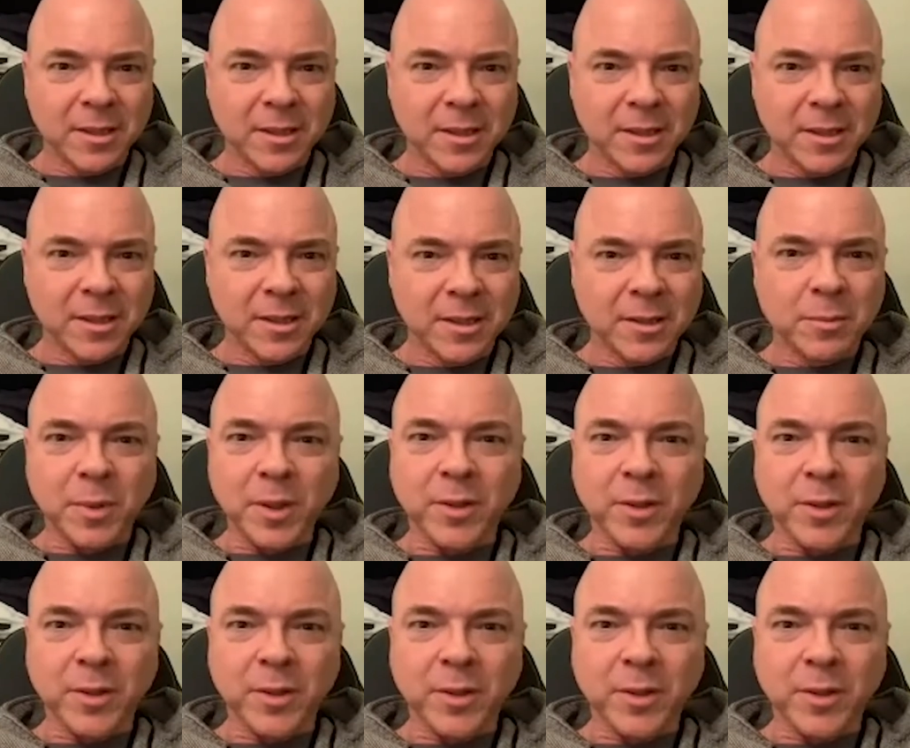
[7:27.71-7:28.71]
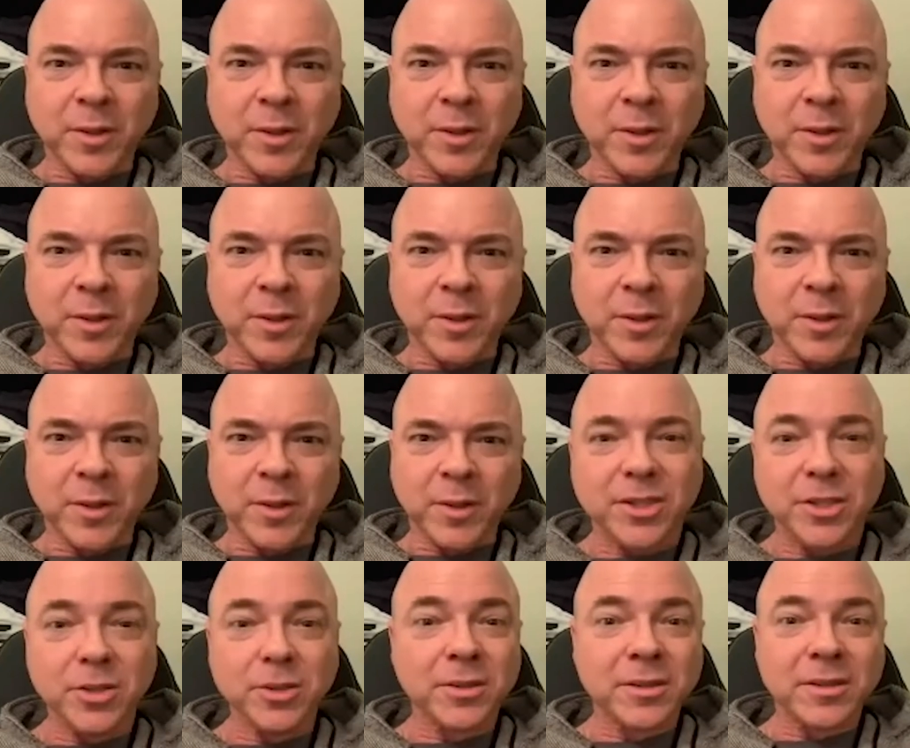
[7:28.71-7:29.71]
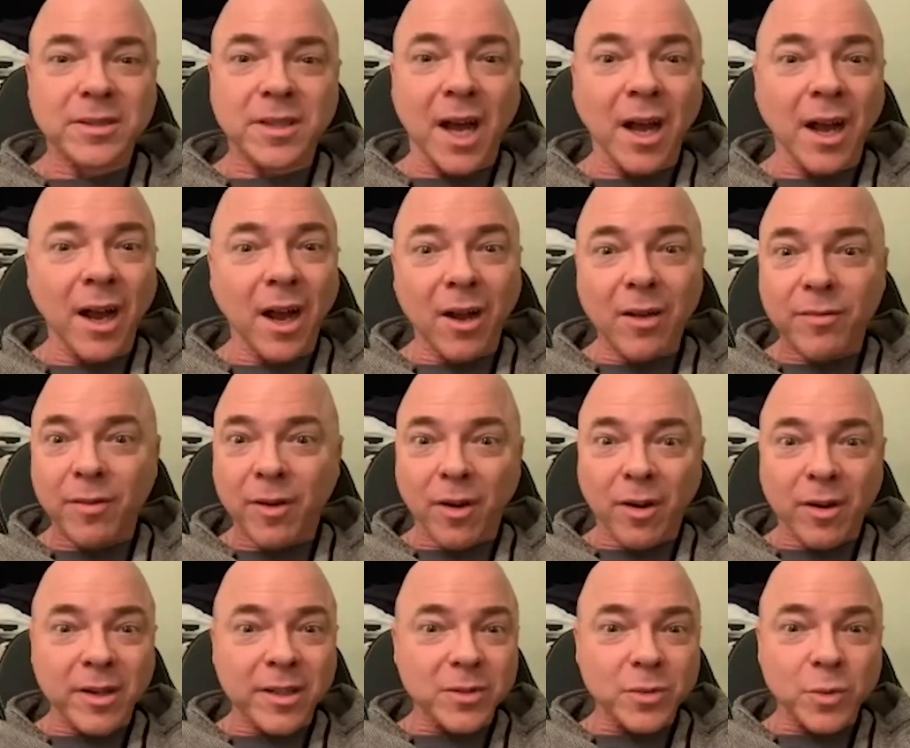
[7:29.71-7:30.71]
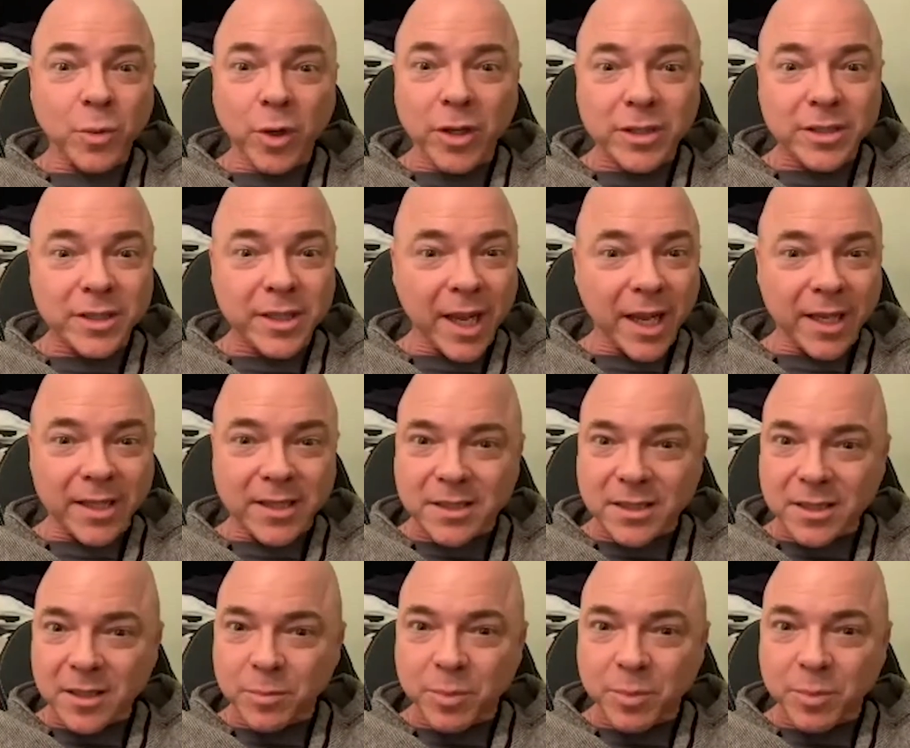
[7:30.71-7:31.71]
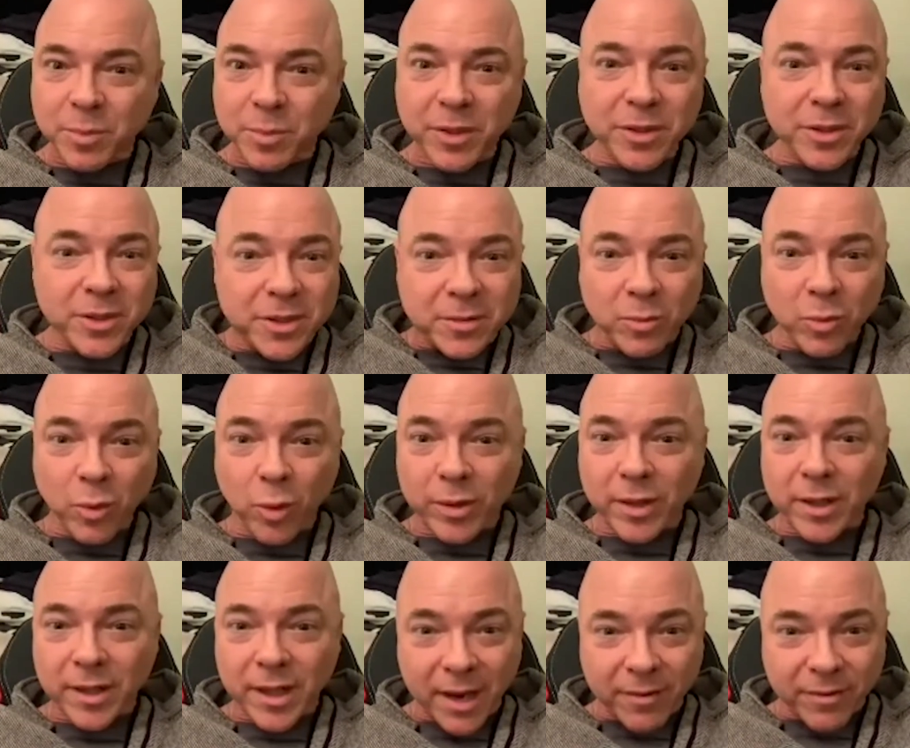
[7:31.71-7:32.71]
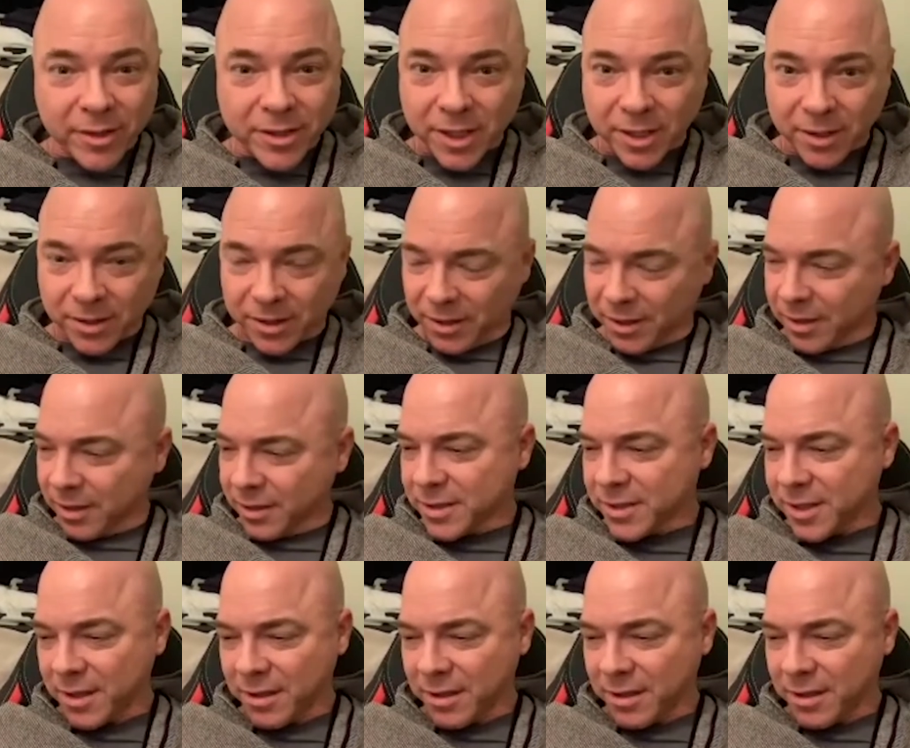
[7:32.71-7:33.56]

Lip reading: Because they do, like, a student hungover on his worst day still produce more than the average act, you know. So